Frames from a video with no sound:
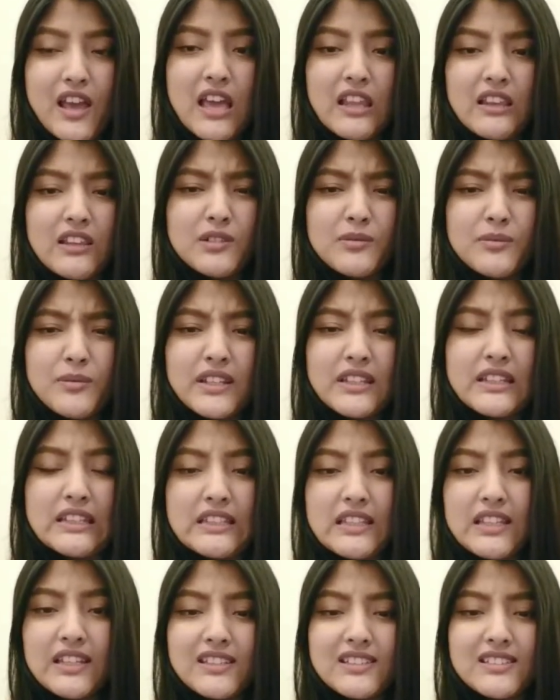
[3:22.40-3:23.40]
I learned many
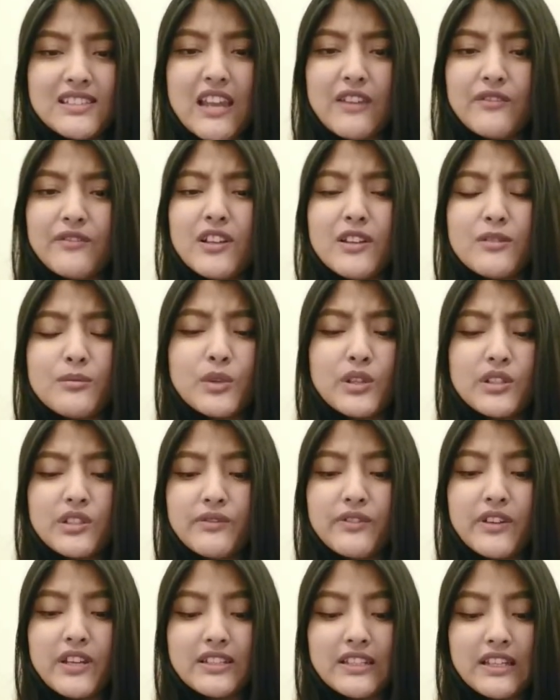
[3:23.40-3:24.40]
things and felt
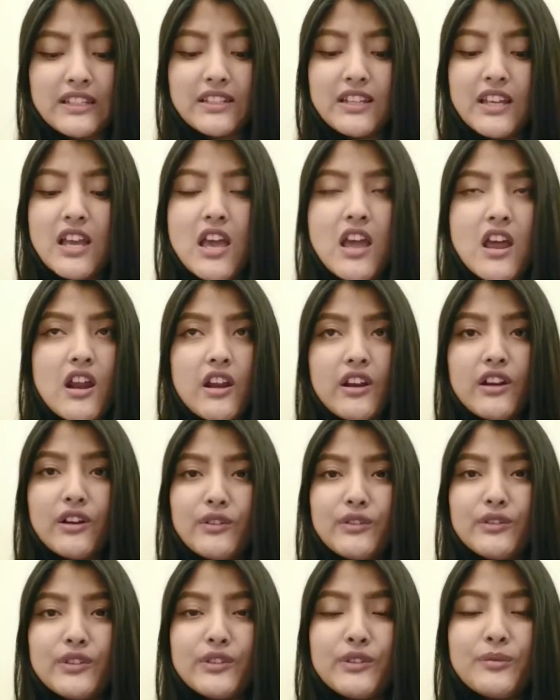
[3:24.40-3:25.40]
motivated
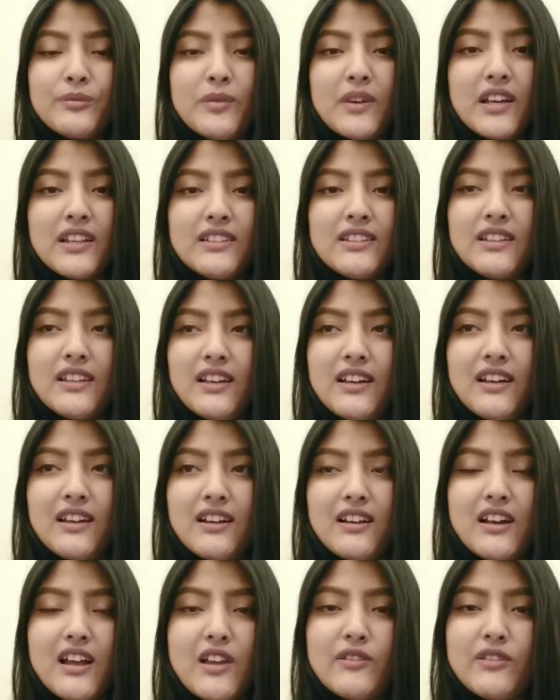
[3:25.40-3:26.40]
around you, but
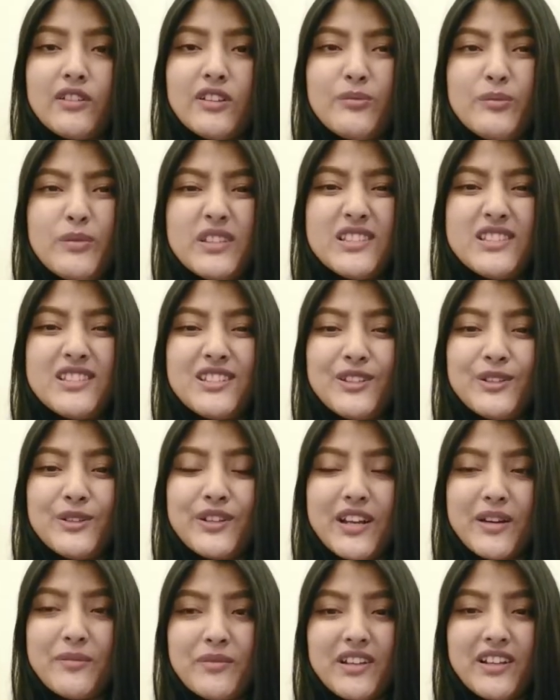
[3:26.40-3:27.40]
I will miss you
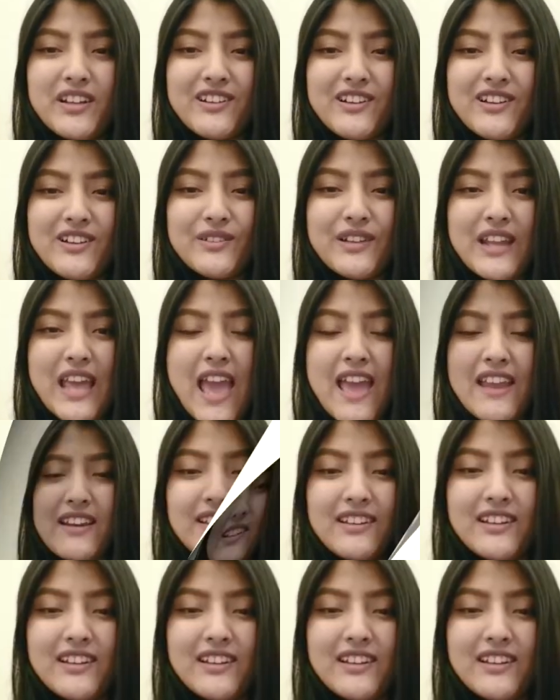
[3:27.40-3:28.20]
coming around and